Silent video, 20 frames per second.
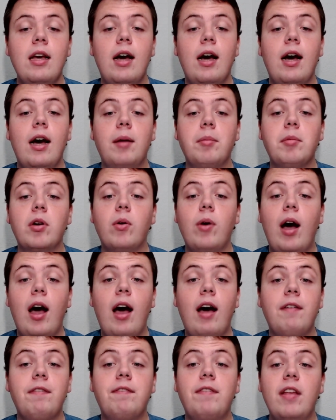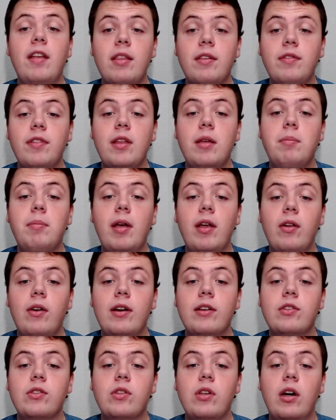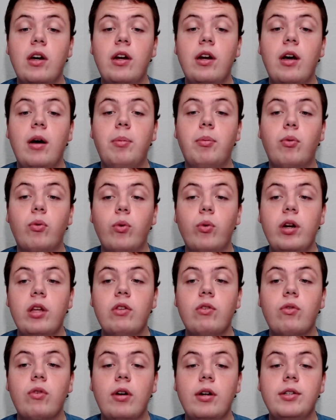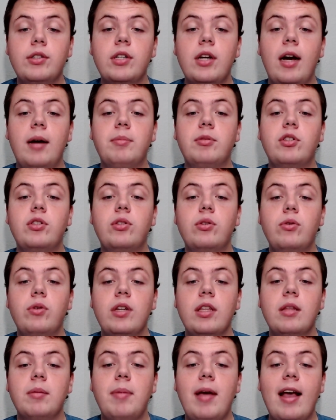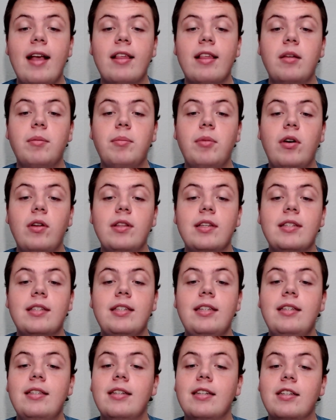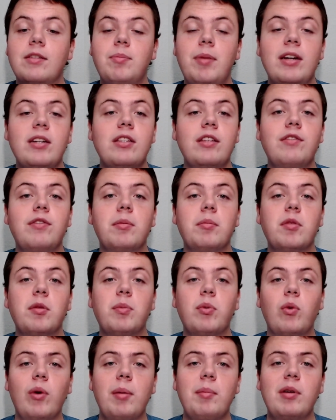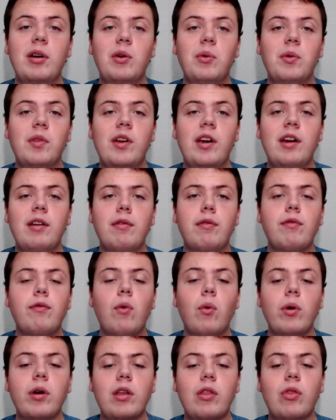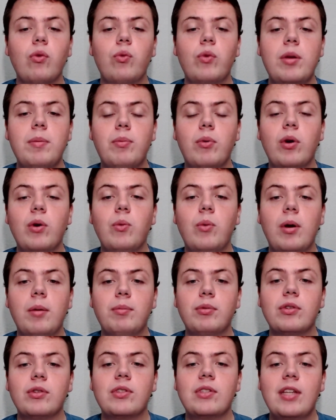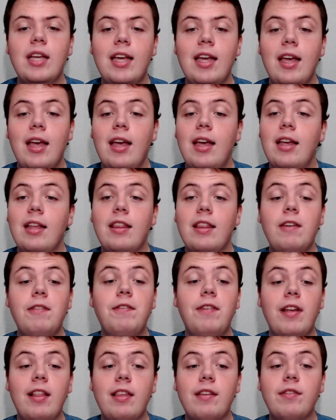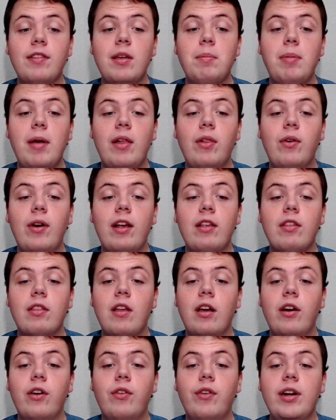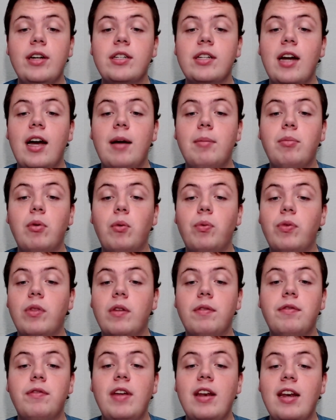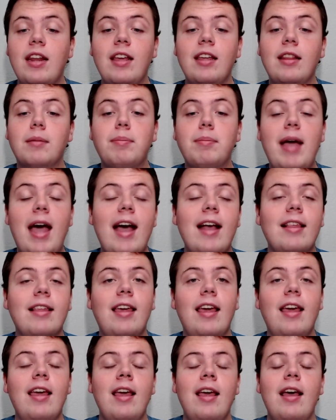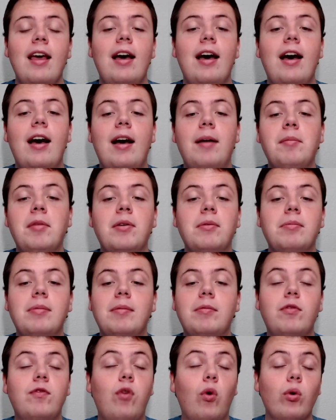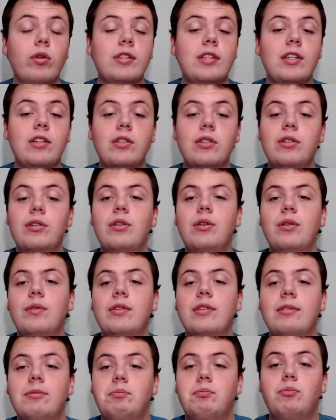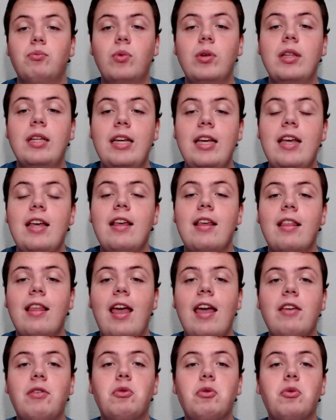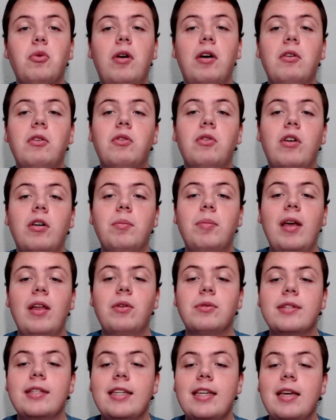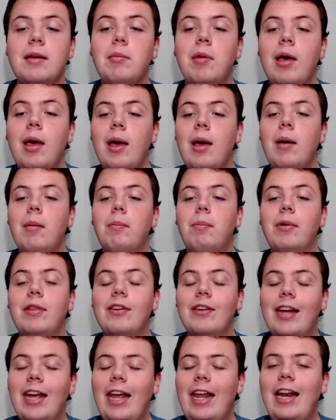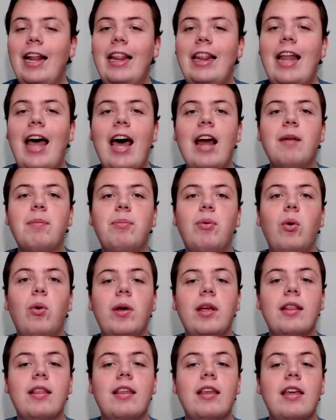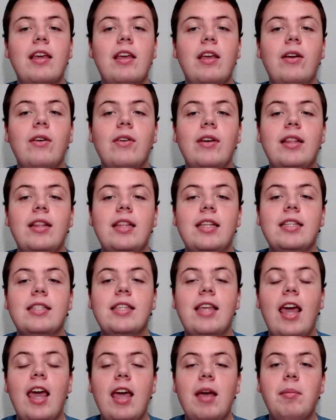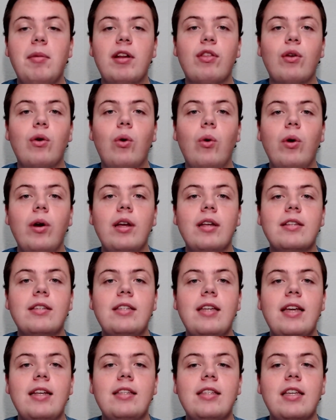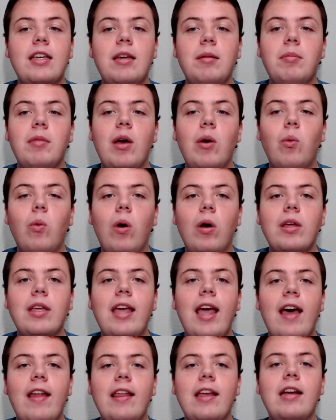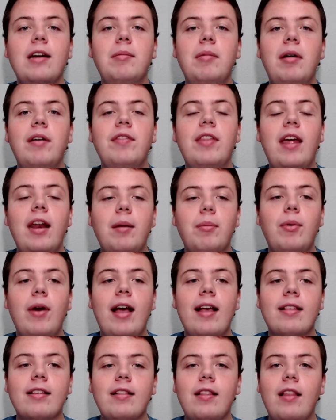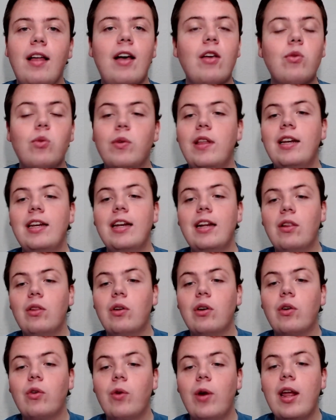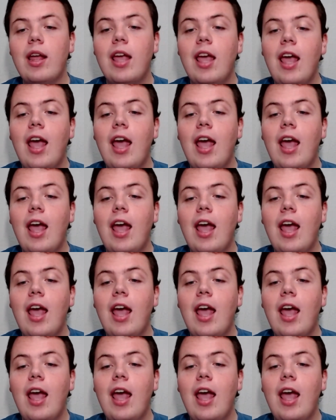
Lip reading: You know, offensively, Baylor has done a pretty strong job shooting the basketball this season, especially from the perimeter, where they're hitting 43.1%. Defensively, Baylor has done a great job of defending the basket, you know, forcing turnovers. Really is a strong Baylor team. But they're getting a lot of points here in this game, and it's an Oregon State team that, well, yeah, they come off that Nebraska loss where they didn't look great.